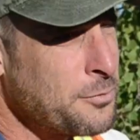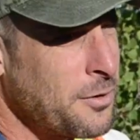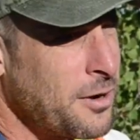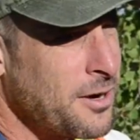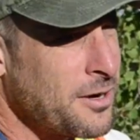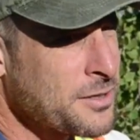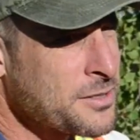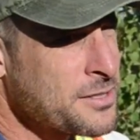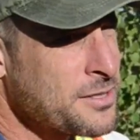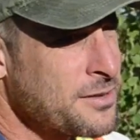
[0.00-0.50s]

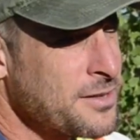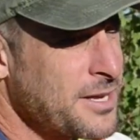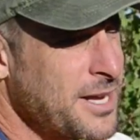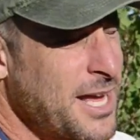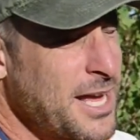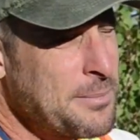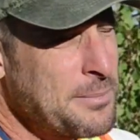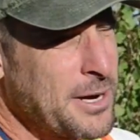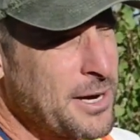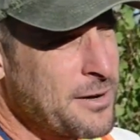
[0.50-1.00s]
rocks that
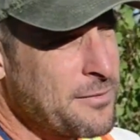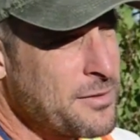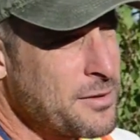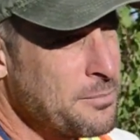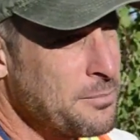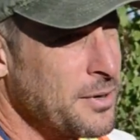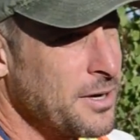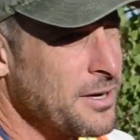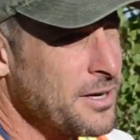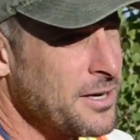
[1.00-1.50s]
came out of the
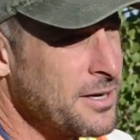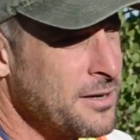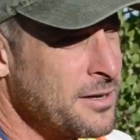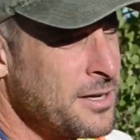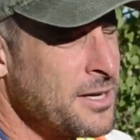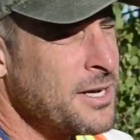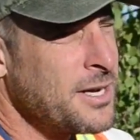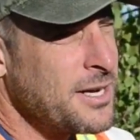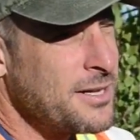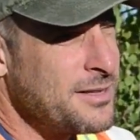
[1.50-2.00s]
mine,
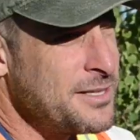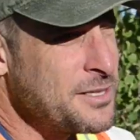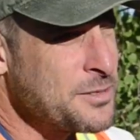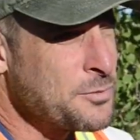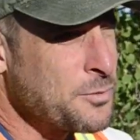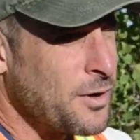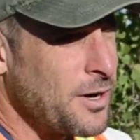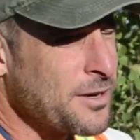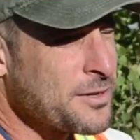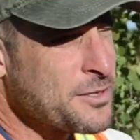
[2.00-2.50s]
and these
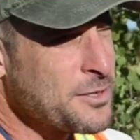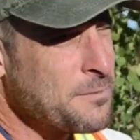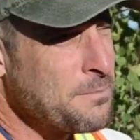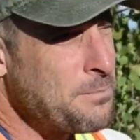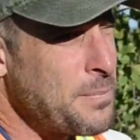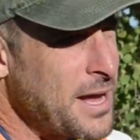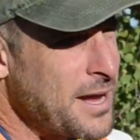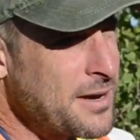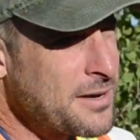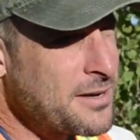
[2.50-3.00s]
rocks are
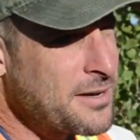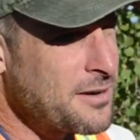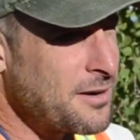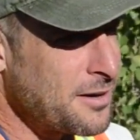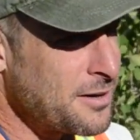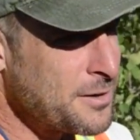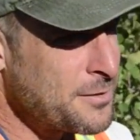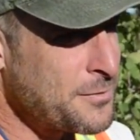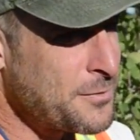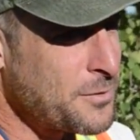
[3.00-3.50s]
banded
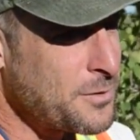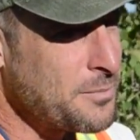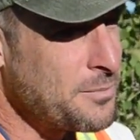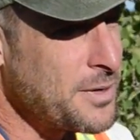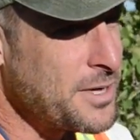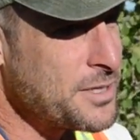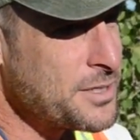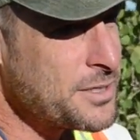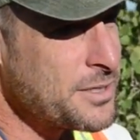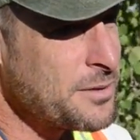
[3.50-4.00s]
iron
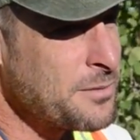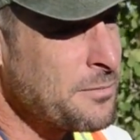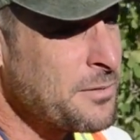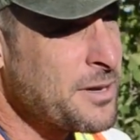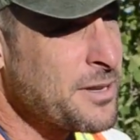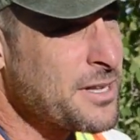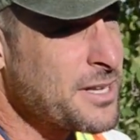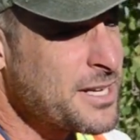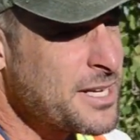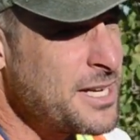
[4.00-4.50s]
formation, one
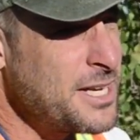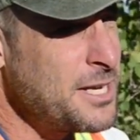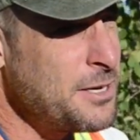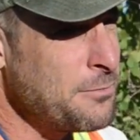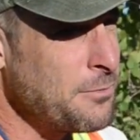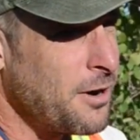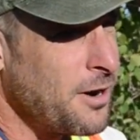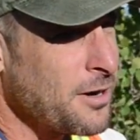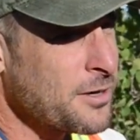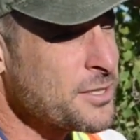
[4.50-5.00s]
of the key
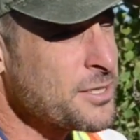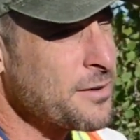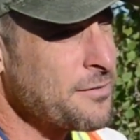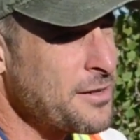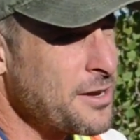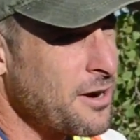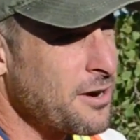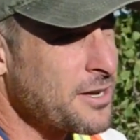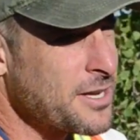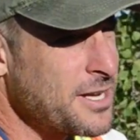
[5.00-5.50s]
rocks of
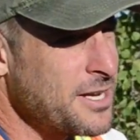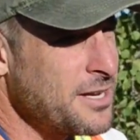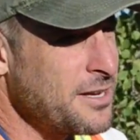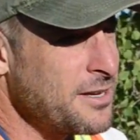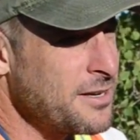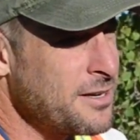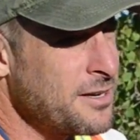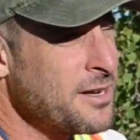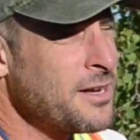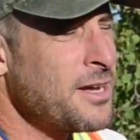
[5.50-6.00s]
the
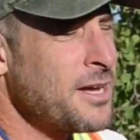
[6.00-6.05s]
Archean